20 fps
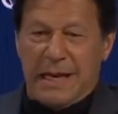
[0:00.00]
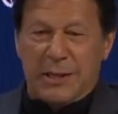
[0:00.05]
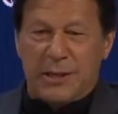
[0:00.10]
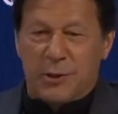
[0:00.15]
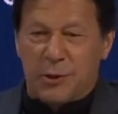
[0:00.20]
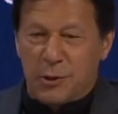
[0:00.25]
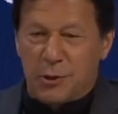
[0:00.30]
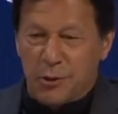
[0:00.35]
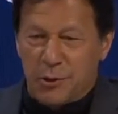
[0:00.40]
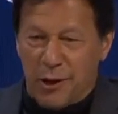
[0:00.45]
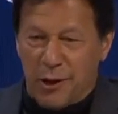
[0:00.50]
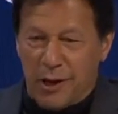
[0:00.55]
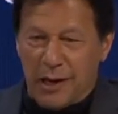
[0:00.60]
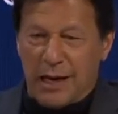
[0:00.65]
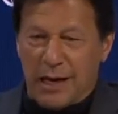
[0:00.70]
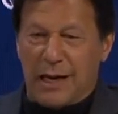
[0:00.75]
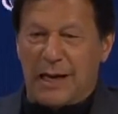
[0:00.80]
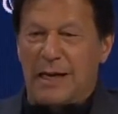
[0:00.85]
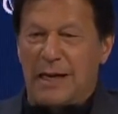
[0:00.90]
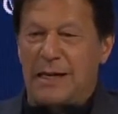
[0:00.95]
I do
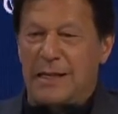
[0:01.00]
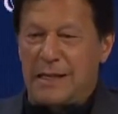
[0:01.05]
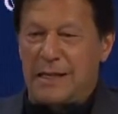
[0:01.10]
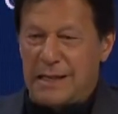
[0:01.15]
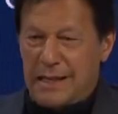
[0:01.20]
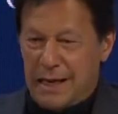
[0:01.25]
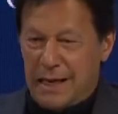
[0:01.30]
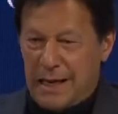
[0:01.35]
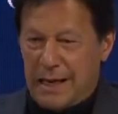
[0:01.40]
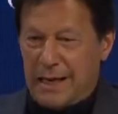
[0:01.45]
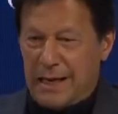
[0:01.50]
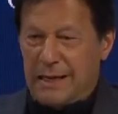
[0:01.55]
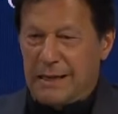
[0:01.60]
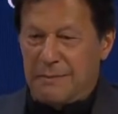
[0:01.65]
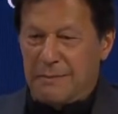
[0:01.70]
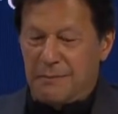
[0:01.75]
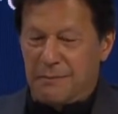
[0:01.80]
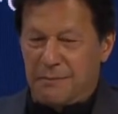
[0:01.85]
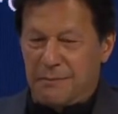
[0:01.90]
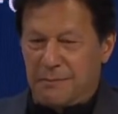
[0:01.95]
not
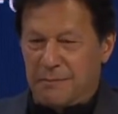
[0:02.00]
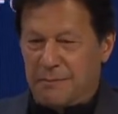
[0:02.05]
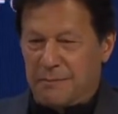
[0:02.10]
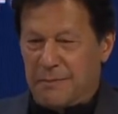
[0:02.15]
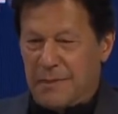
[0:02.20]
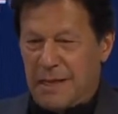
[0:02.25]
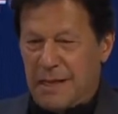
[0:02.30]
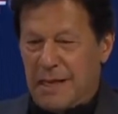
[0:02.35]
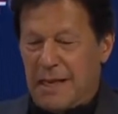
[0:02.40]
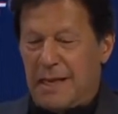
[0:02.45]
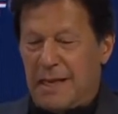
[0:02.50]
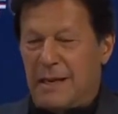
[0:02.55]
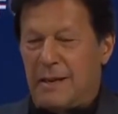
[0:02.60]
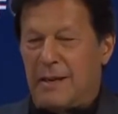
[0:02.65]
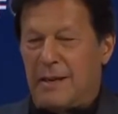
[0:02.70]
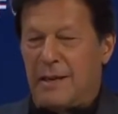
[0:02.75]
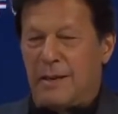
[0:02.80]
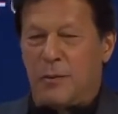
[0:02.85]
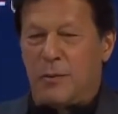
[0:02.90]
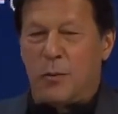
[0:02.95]
understand
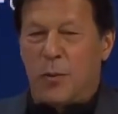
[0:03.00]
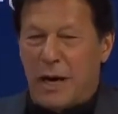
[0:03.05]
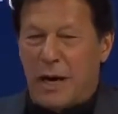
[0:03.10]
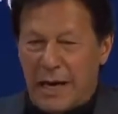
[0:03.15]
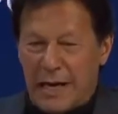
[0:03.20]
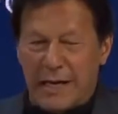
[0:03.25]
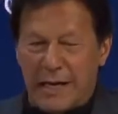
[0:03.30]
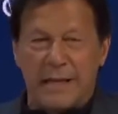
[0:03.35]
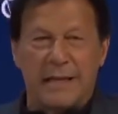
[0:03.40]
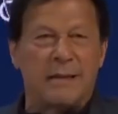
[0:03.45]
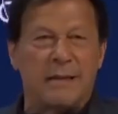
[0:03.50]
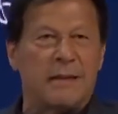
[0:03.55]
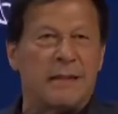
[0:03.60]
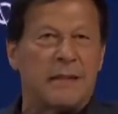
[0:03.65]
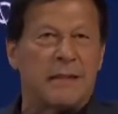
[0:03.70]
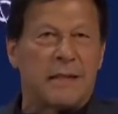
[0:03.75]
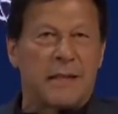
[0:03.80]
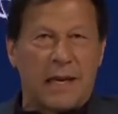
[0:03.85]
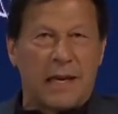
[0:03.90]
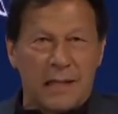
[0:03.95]
why
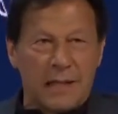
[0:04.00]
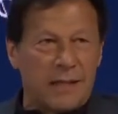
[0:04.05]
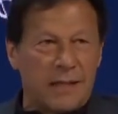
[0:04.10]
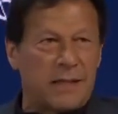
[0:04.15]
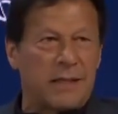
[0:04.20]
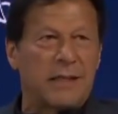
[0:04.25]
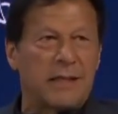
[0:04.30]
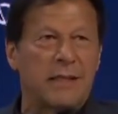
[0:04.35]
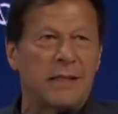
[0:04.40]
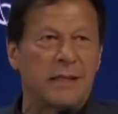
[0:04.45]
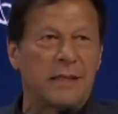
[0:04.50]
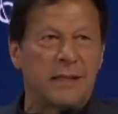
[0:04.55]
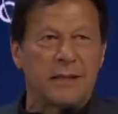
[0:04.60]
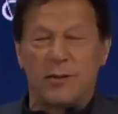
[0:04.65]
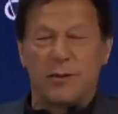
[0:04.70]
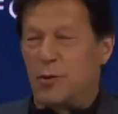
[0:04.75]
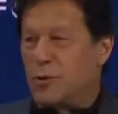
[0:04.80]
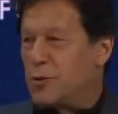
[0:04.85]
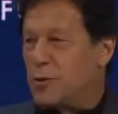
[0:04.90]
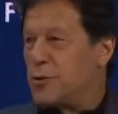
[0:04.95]
countries
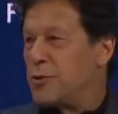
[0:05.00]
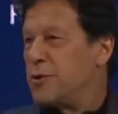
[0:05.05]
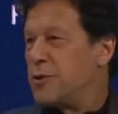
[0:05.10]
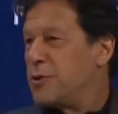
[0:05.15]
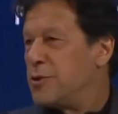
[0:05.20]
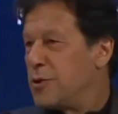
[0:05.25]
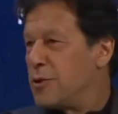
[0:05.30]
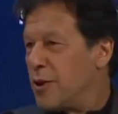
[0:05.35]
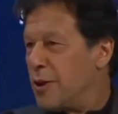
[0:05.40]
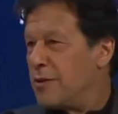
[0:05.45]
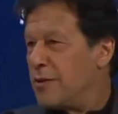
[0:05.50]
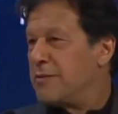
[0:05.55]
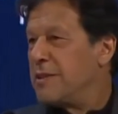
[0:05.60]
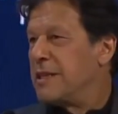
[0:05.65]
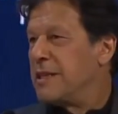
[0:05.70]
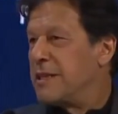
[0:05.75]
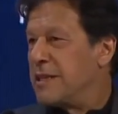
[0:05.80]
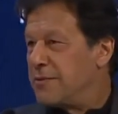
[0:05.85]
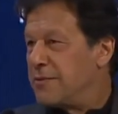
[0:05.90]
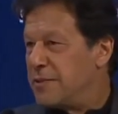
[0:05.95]
go to resolve
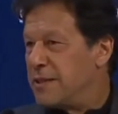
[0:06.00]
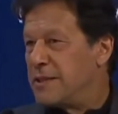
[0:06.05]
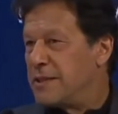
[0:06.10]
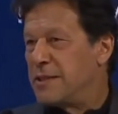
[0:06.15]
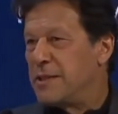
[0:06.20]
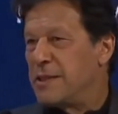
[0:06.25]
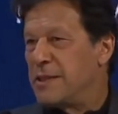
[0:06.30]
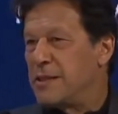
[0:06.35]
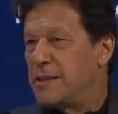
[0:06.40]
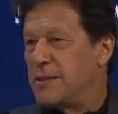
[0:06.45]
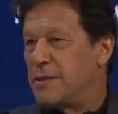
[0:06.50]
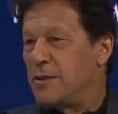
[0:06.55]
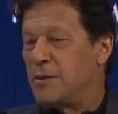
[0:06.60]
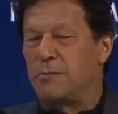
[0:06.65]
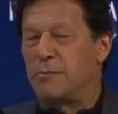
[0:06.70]
the differences